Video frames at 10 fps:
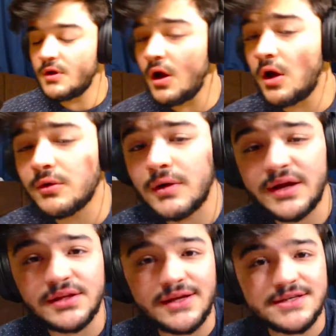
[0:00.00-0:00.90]

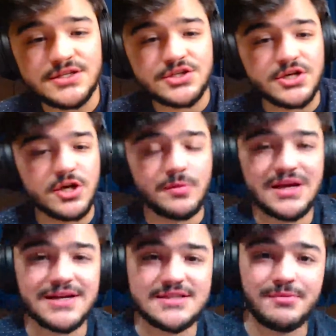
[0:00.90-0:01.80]
Alright, ladies and
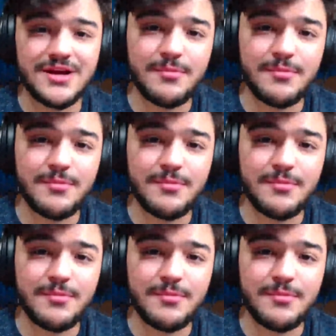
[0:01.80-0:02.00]
gentlemen, it's been